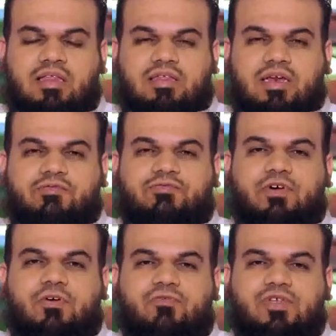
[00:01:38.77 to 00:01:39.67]
that
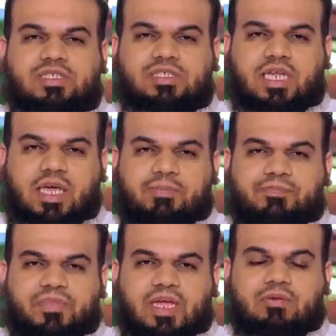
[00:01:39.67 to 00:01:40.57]
involved sleep
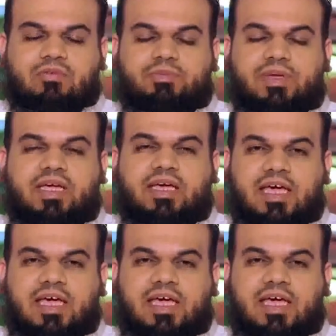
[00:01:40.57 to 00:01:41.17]
and it would be a